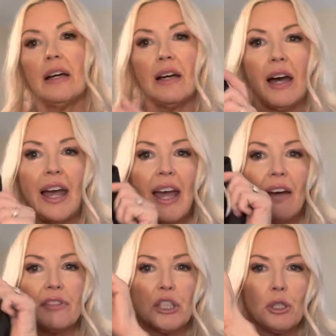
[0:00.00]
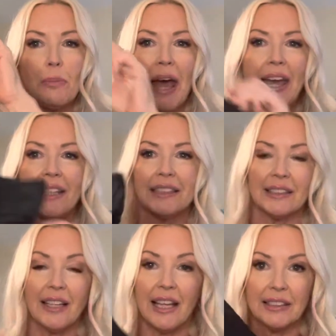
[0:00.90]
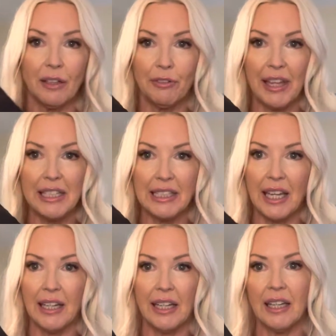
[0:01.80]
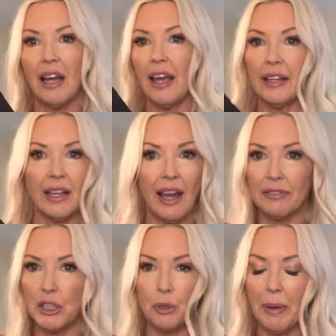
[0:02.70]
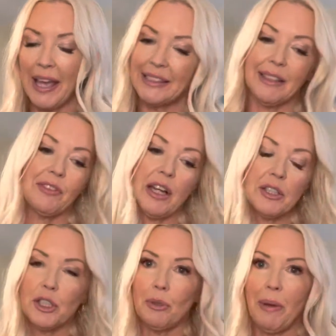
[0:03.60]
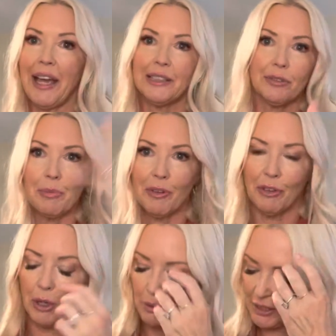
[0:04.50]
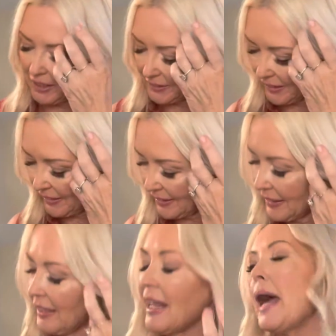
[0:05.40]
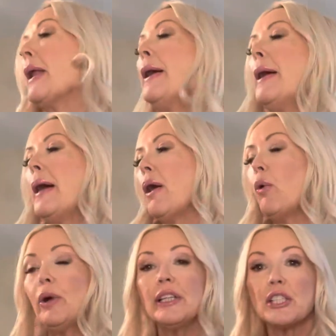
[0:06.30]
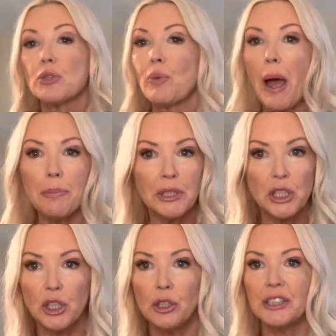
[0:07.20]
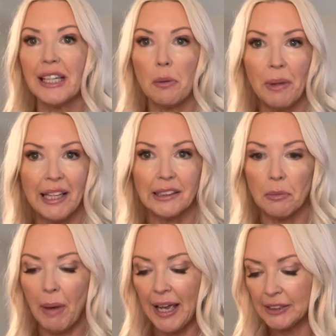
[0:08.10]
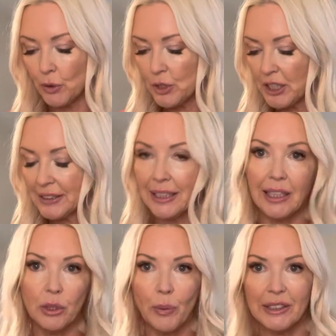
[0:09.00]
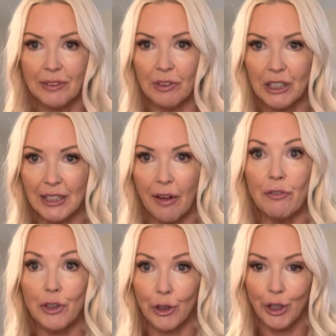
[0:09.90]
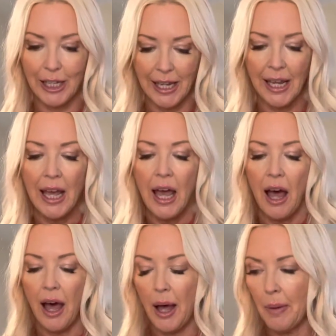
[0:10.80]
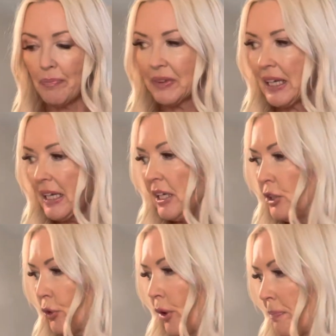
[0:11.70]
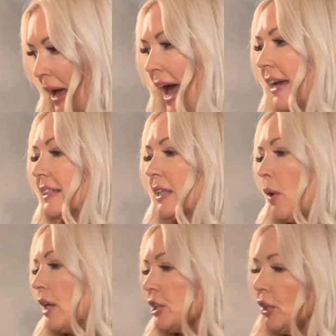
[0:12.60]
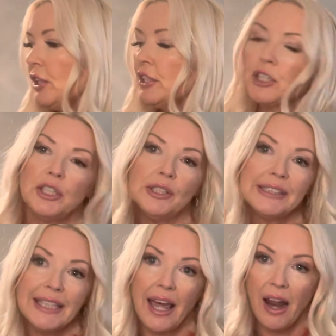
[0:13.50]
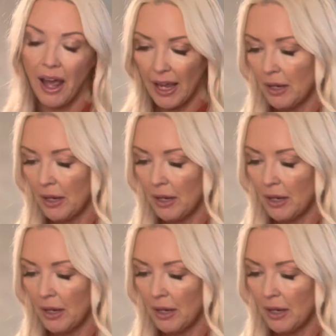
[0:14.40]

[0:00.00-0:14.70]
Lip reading: have shoe bags as a flight attendant. I have shoe bags. I've gotten shoe bags from different hotels and things like that. Or just wrap your shoes in a plastic bag so it doesn't get the rest of your stuff dirty in your bag. So I'll show you the shoes that I